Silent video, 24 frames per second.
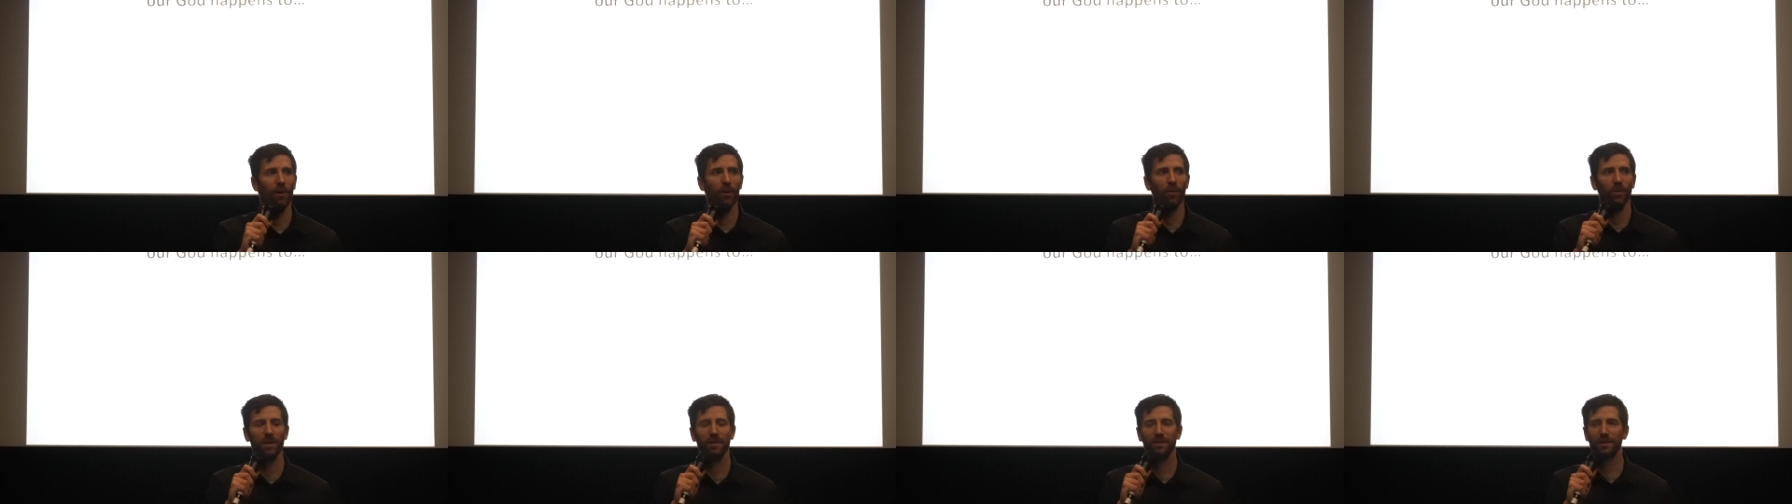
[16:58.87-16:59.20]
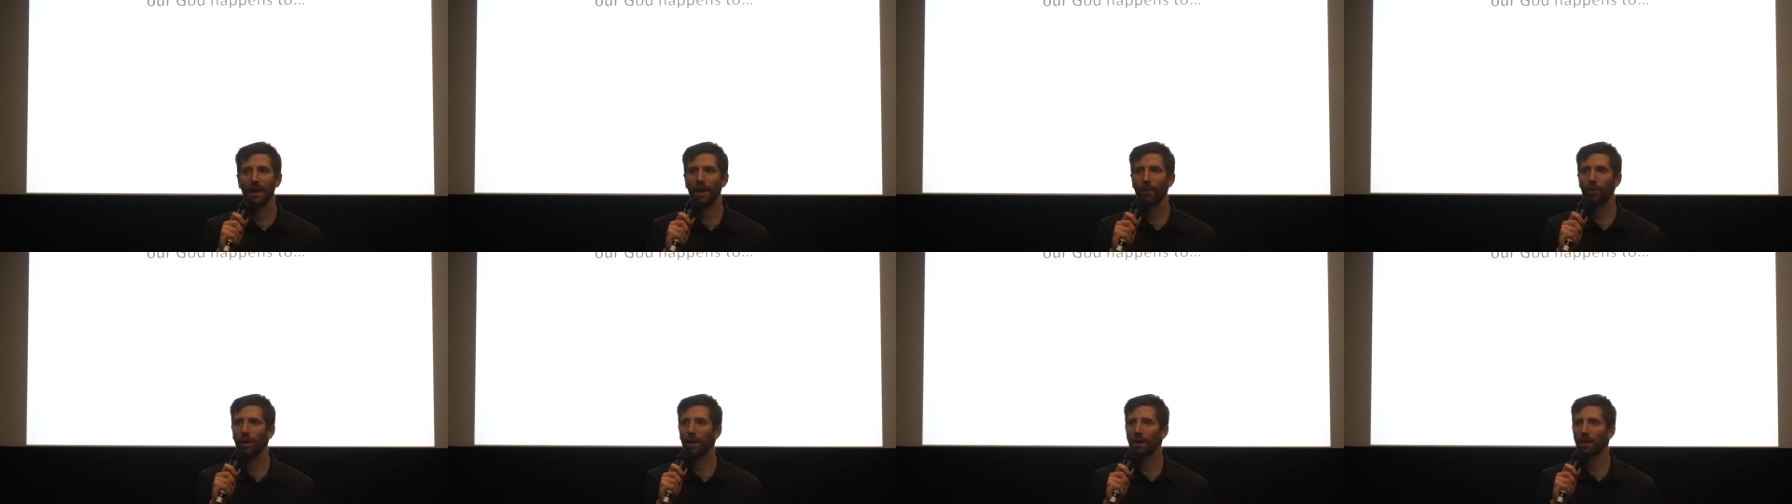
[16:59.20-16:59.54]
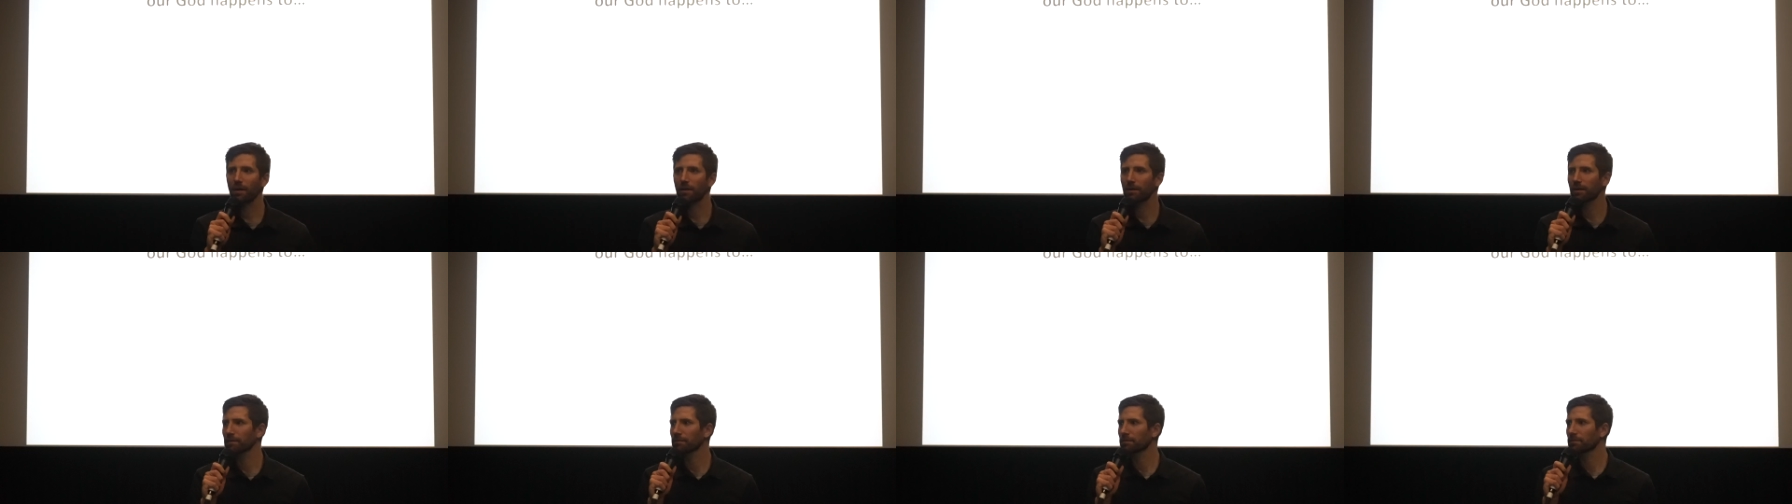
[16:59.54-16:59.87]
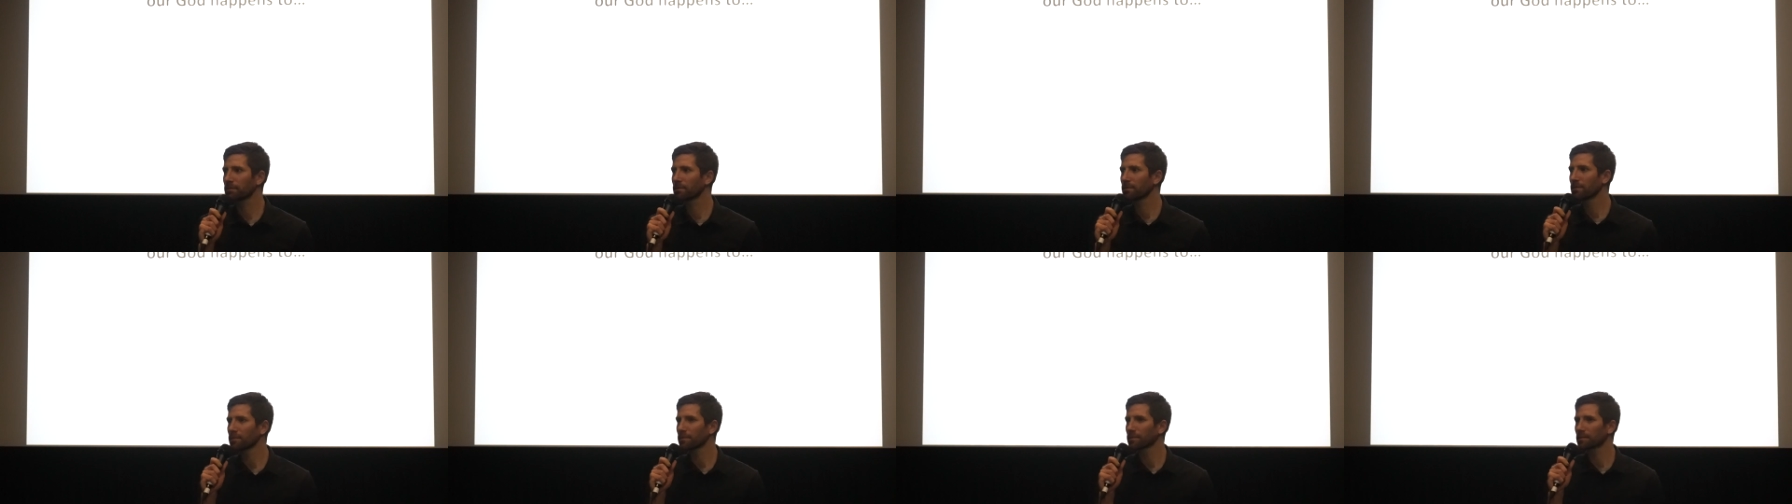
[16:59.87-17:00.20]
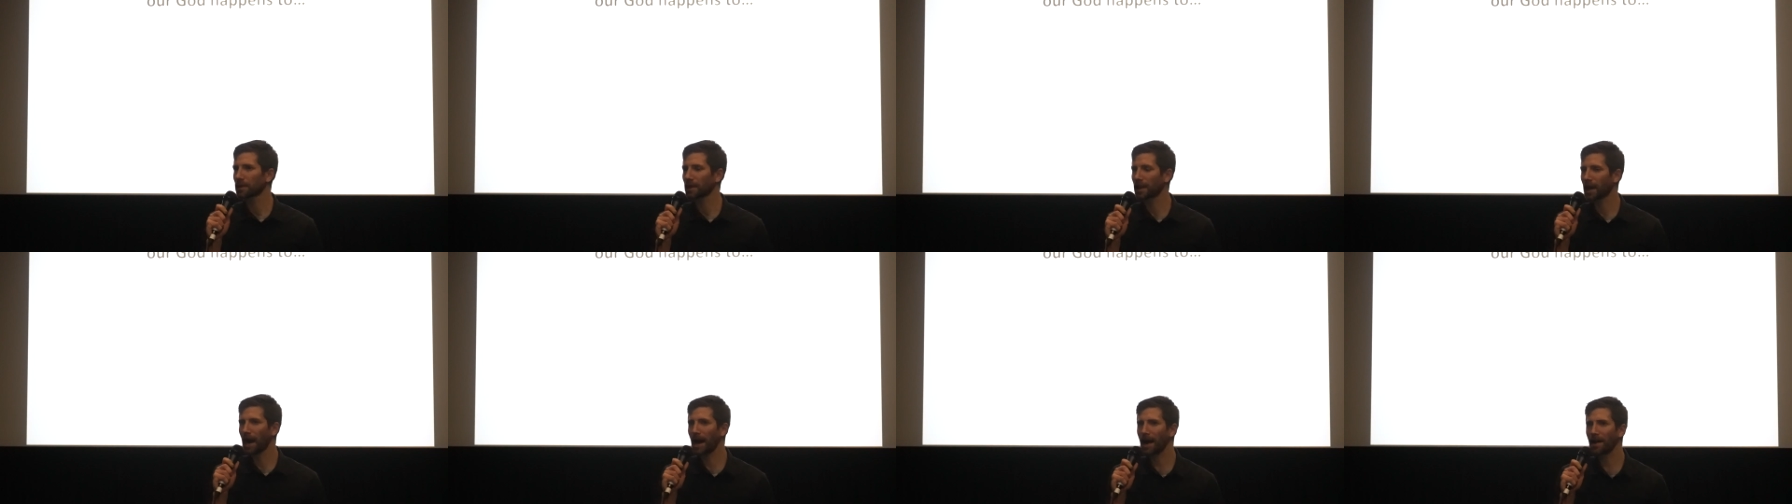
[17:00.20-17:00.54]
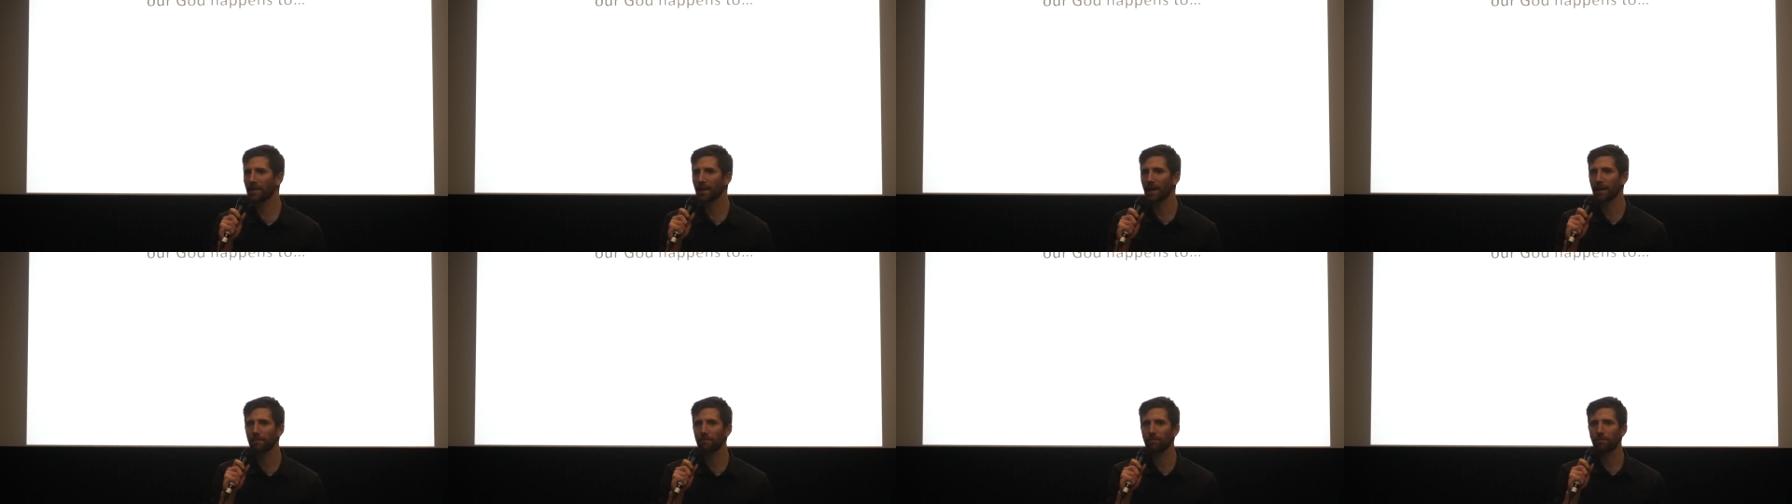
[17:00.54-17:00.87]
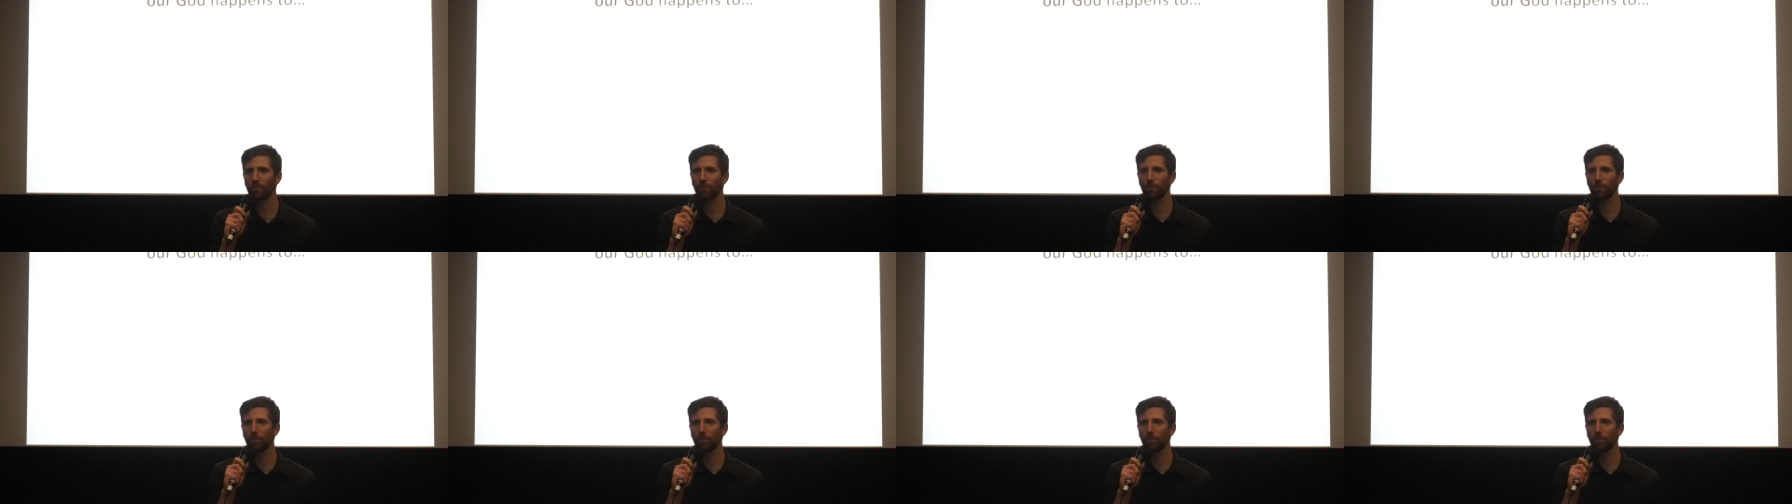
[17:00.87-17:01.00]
We say, well, the God that